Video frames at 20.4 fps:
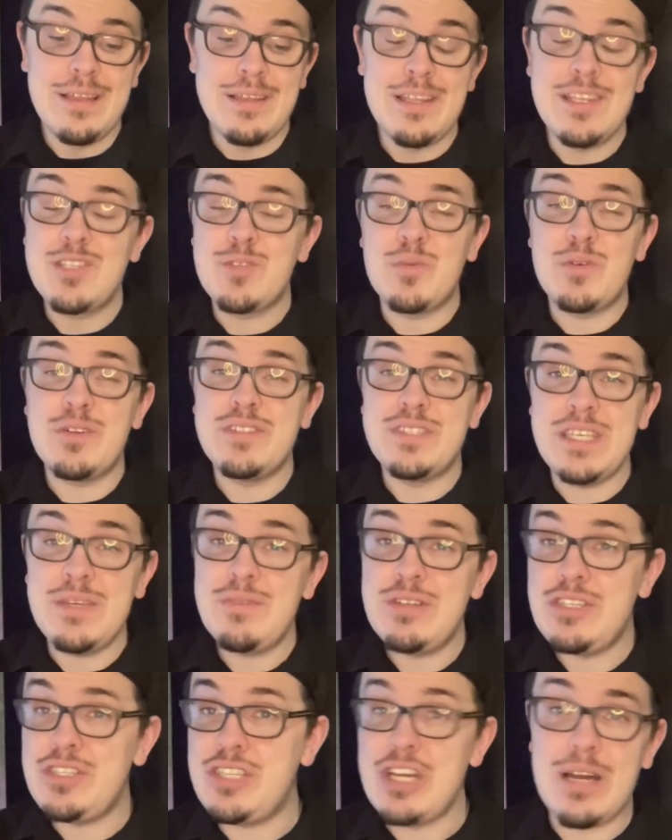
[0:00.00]
This one's
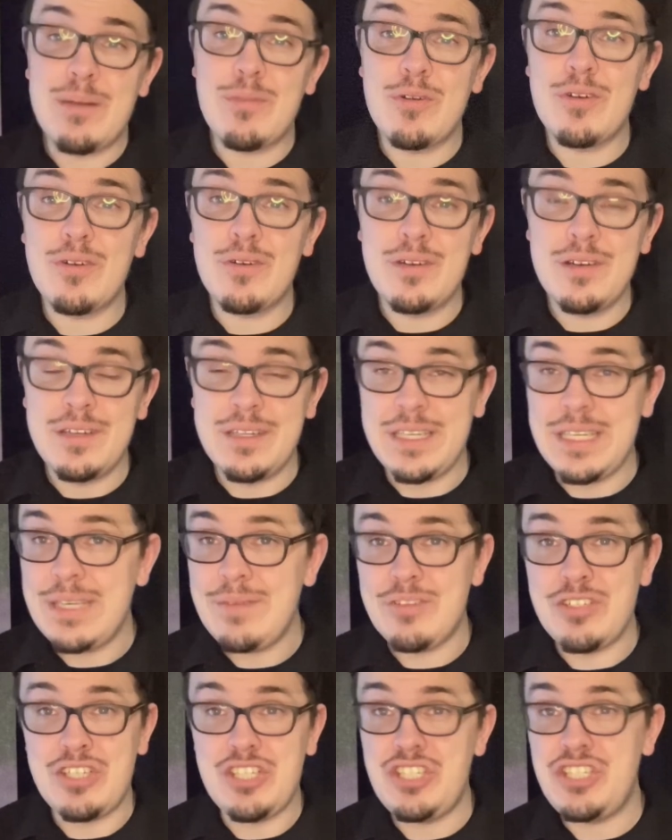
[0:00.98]
even dumber,
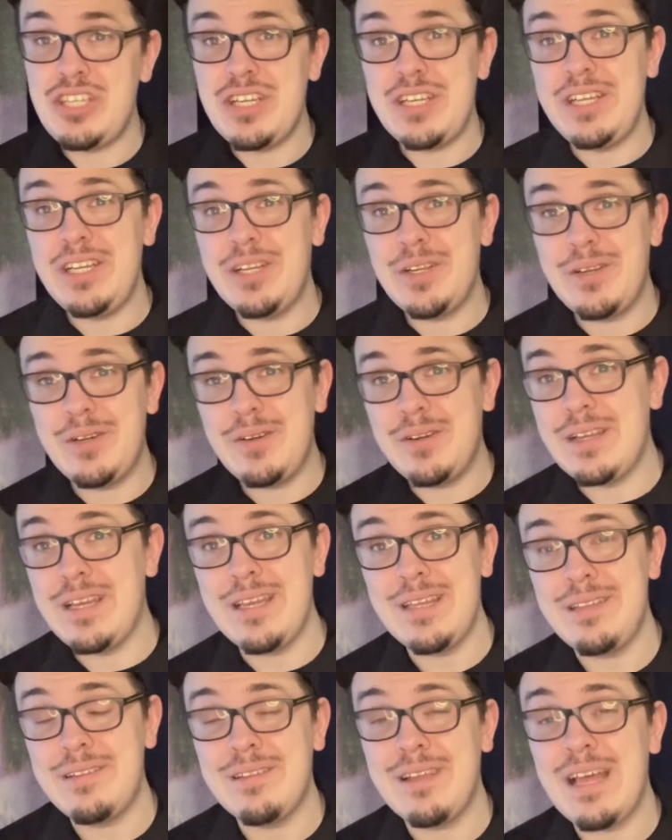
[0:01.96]
even shittier,
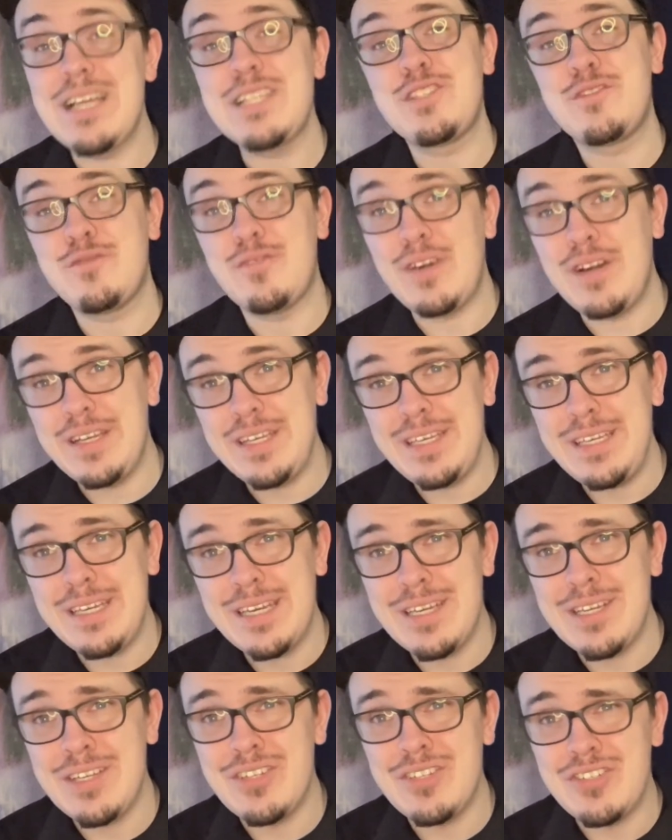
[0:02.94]
and less funny,
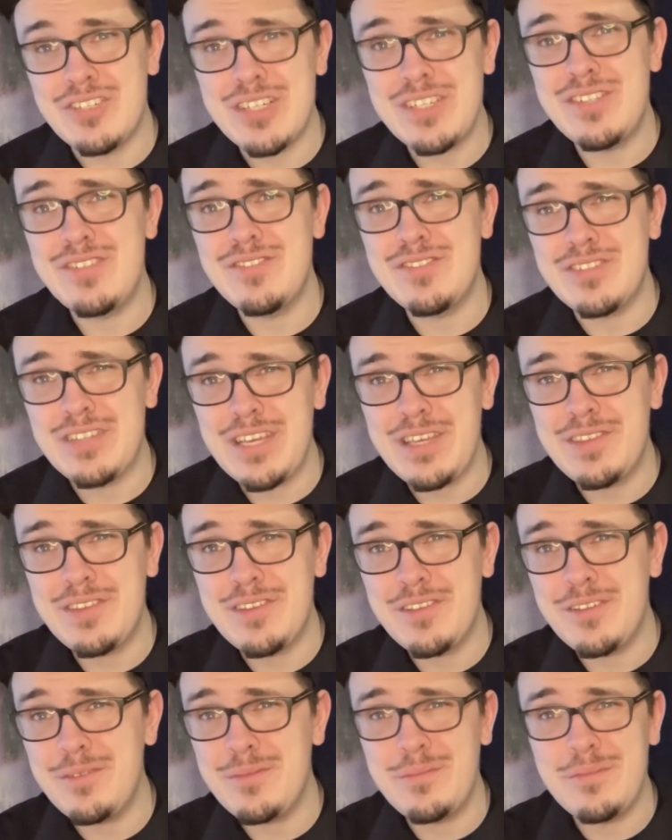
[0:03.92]
and Jason
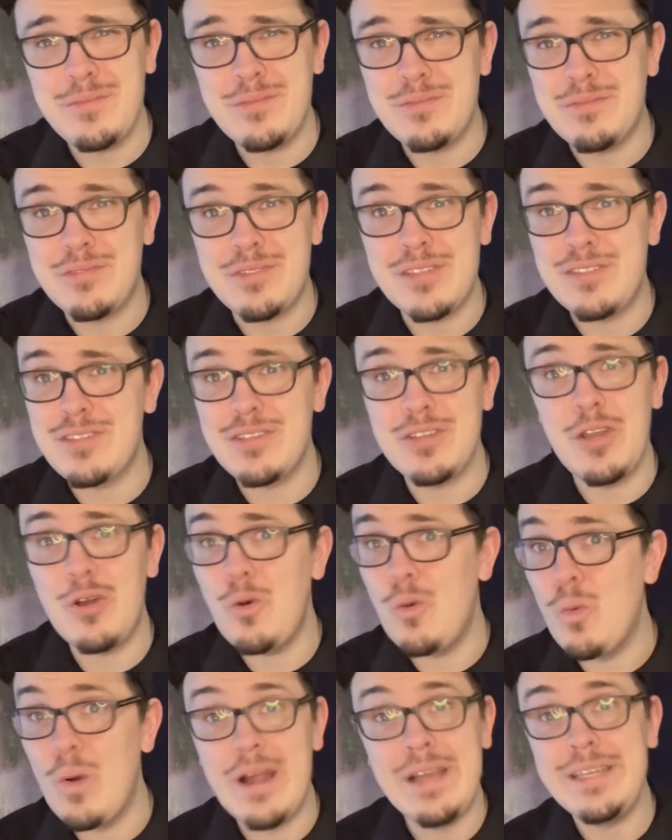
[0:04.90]
Statham doesn't know
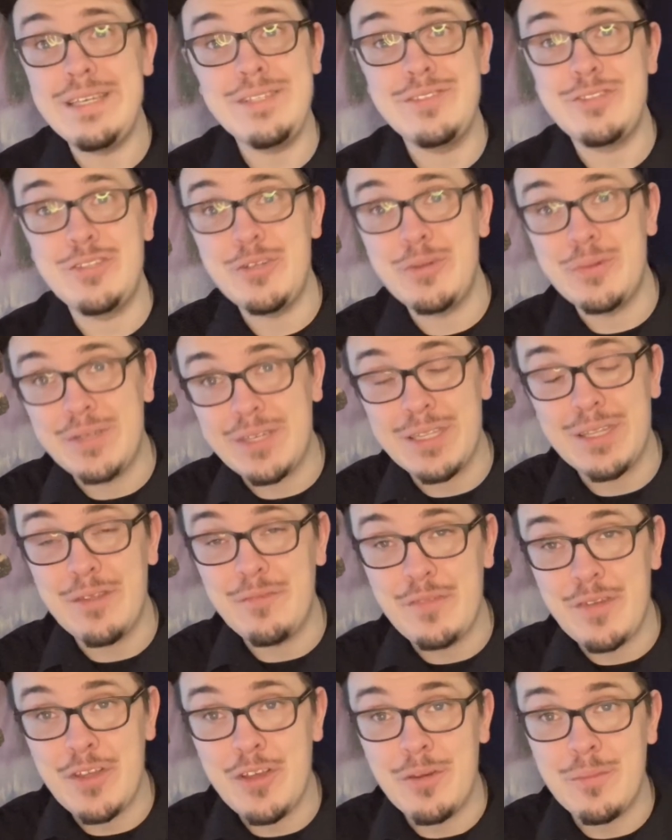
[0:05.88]
what he's doing in the
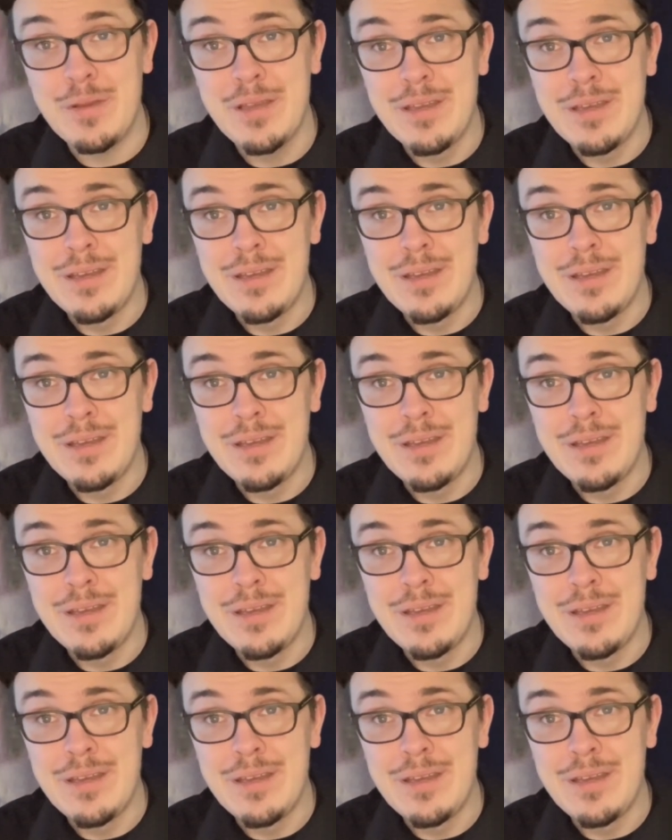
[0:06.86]
film.